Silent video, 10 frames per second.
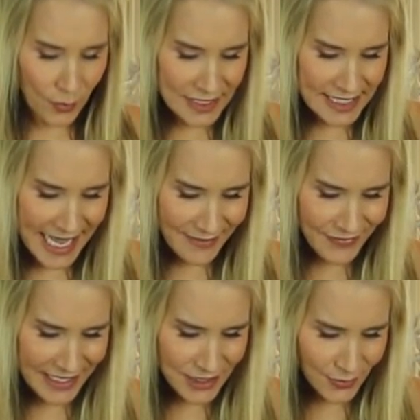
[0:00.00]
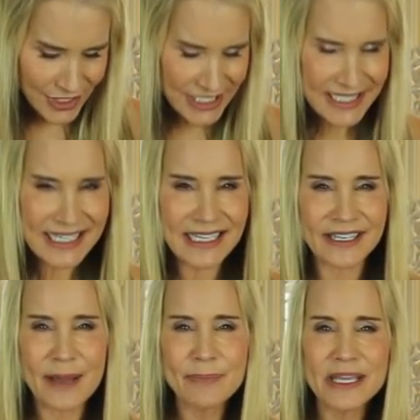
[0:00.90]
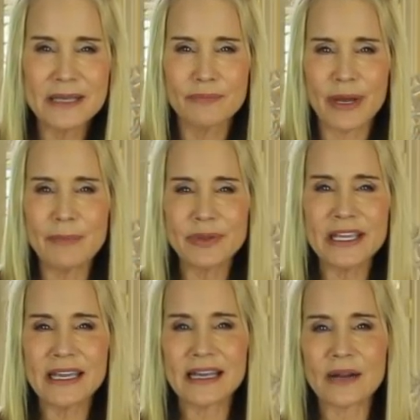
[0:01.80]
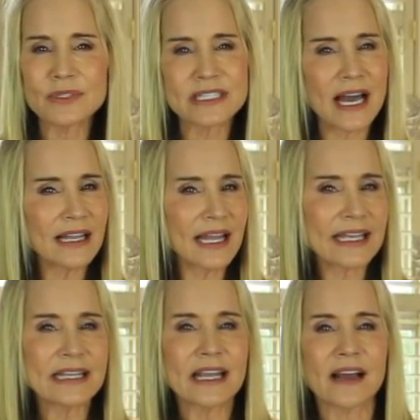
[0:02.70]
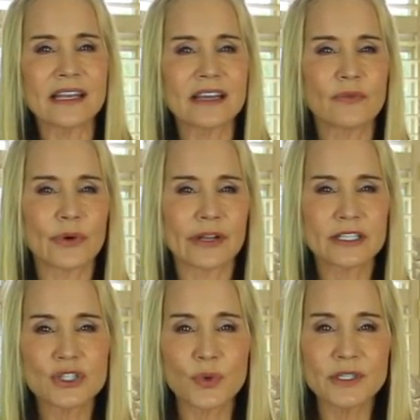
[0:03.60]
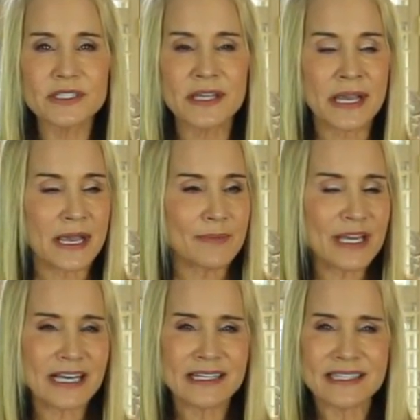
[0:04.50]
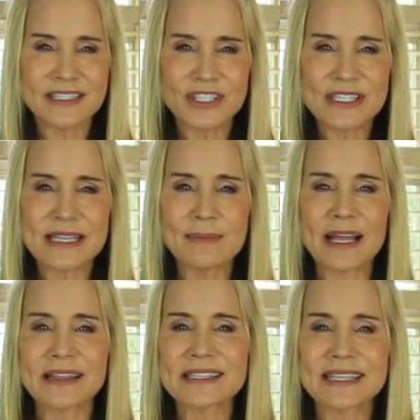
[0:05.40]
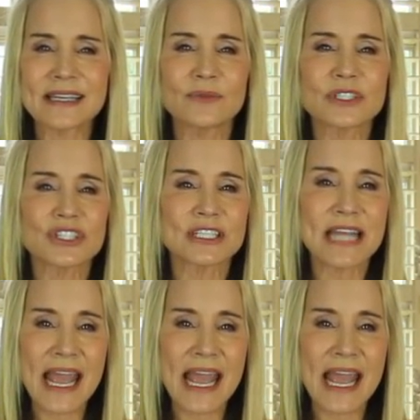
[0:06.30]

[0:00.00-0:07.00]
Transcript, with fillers: was that things were just getting lumpy and bumpy, and I was not liking the idea of wearing shorts, because it just seemed like the skin was just